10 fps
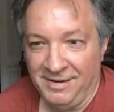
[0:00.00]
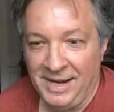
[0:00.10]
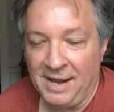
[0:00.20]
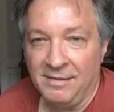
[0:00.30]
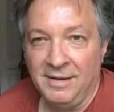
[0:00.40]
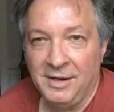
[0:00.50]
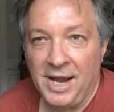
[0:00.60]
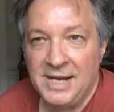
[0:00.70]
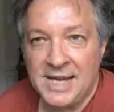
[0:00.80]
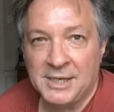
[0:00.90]
Yeah. It's
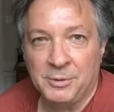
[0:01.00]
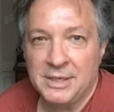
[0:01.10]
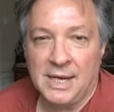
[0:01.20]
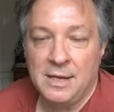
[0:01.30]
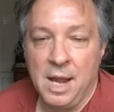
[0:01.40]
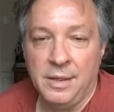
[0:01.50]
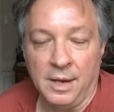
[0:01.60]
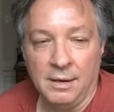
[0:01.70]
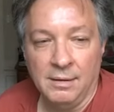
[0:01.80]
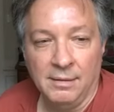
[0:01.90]
just asexual is like
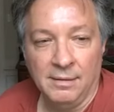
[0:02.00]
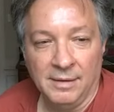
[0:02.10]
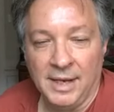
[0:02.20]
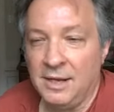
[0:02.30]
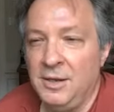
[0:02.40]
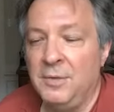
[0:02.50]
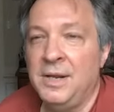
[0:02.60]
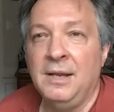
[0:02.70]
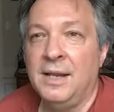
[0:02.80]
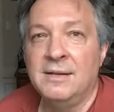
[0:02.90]
nothing. Like, you
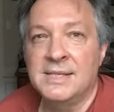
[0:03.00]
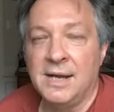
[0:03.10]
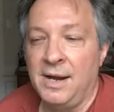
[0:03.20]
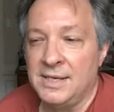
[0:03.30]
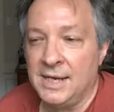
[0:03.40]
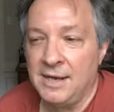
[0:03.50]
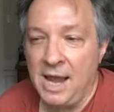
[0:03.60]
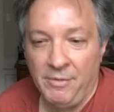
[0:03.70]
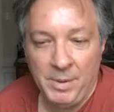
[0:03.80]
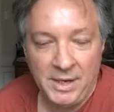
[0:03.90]
don't like, sorry. It's like
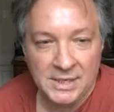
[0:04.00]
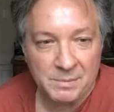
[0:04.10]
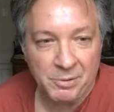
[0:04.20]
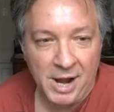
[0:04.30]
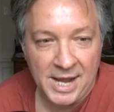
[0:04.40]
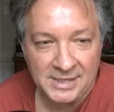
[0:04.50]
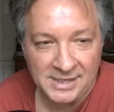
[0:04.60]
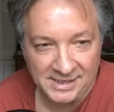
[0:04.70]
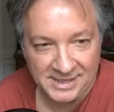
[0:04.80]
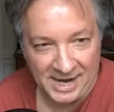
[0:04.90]
everybody gets a prize
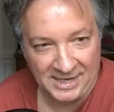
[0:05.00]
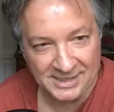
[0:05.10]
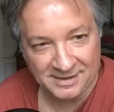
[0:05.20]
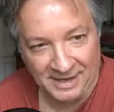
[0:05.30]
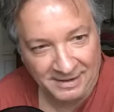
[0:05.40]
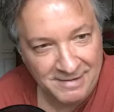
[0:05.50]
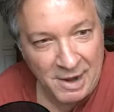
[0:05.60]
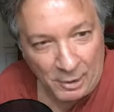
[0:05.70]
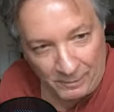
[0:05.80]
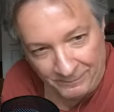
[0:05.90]
these days. Like,
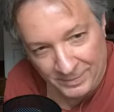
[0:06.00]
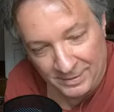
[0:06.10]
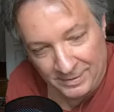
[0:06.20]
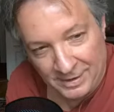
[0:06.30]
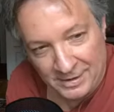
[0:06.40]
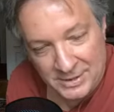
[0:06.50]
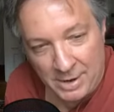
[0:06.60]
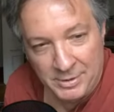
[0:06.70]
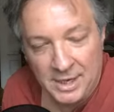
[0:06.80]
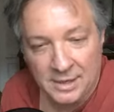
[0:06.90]
no. So
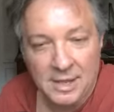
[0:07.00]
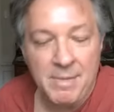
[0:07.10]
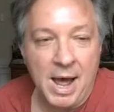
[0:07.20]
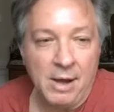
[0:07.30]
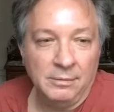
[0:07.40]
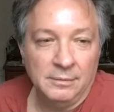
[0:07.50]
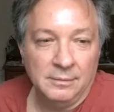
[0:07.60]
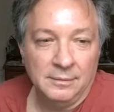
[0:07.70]
I would kick them out.